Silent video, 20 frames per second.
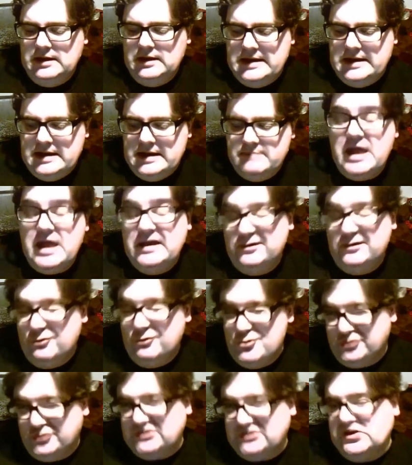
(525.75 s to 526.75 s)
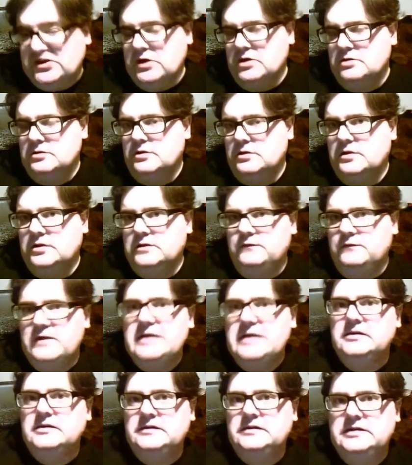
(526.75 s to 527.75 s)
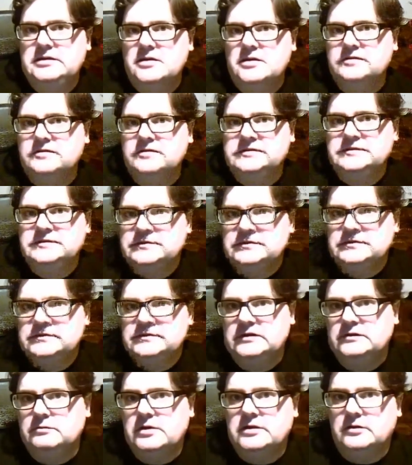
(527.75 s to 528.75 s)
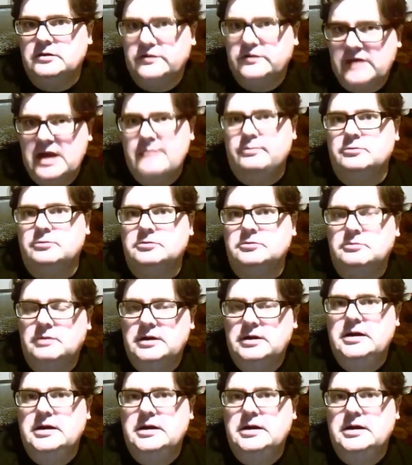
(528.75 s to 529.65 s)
And also, the vendors in those instances, whether it's Apple,